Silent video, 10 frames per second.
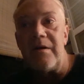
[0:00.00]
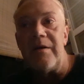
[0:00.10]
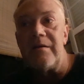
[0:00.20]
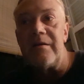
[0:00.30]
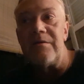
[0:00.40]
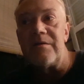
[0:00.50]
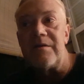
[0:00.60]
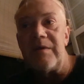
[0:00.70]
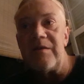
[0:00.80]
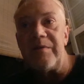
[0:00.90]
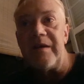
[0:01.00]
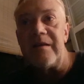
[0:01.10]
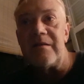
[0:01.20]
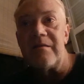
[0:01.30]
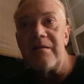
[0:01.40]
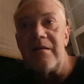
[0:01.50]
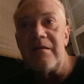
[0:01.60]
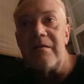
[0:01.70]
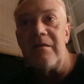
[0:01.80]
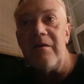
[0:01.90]
going to somebody's place
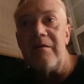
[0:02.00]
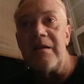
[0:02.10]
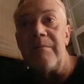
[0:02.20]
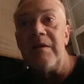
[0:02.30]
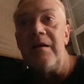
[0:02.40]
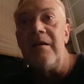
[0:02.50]
and hurting them,